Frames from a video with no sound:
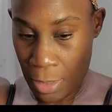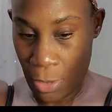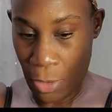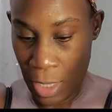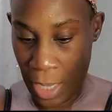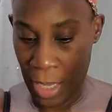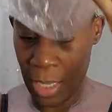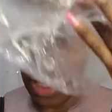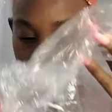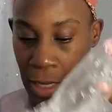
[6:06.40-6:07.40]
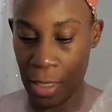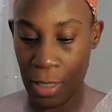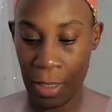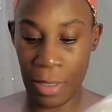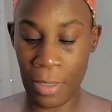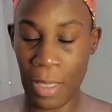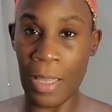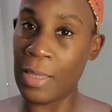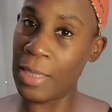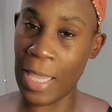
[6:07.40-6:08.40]
Okay,
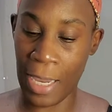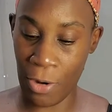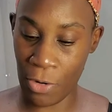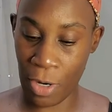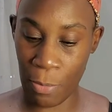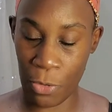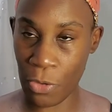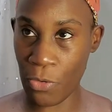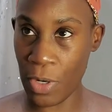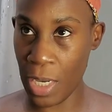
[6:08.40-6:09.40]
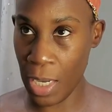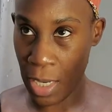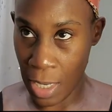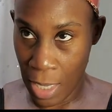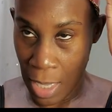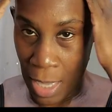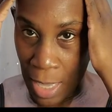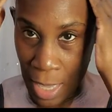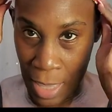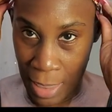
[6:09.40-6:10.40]
layer number three.
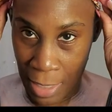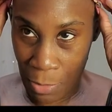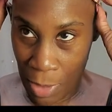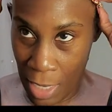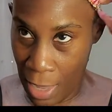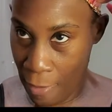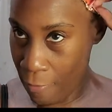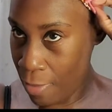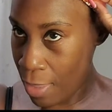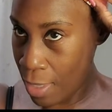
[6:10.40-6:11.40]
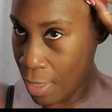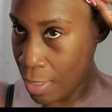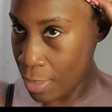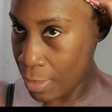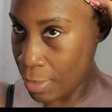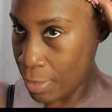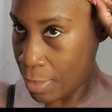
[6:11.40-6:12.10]
And then we have this.